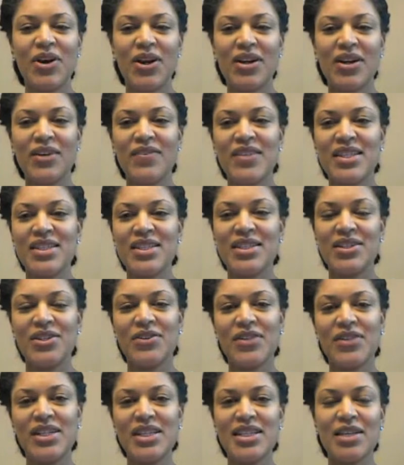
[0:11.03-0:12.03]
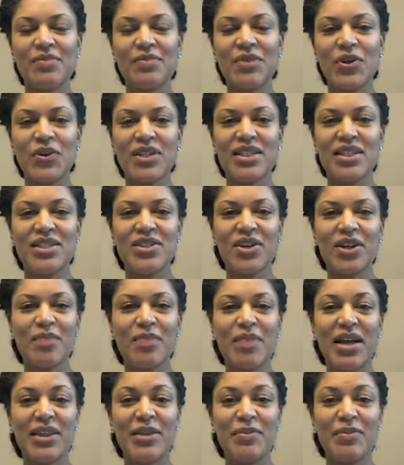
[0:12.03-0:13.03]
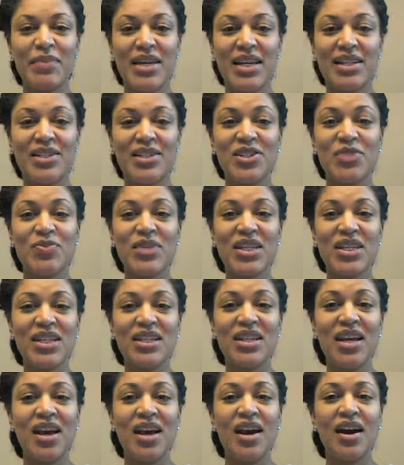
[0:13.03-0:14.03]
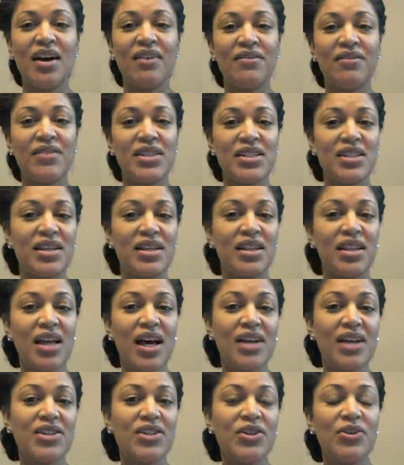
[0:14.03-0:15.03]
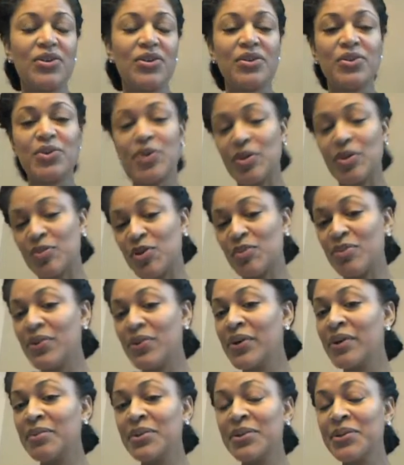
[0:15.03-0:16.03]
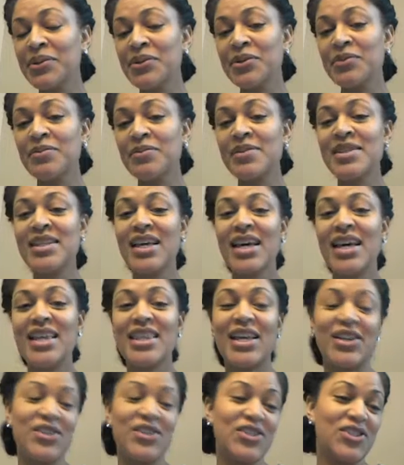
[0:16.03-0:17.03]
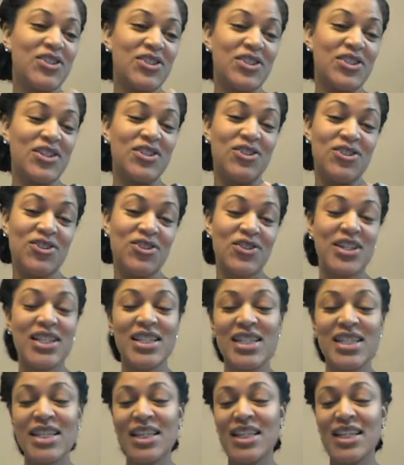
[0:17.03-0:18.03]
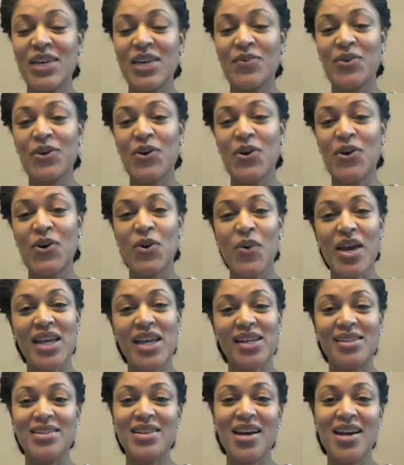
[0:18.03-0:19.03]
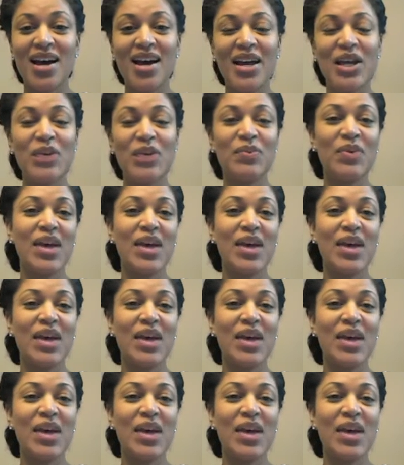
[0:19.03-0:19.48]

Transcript: of the series, I'm going to talk about the management of physiologic or normal boy boobs that just is transient and will go away in time,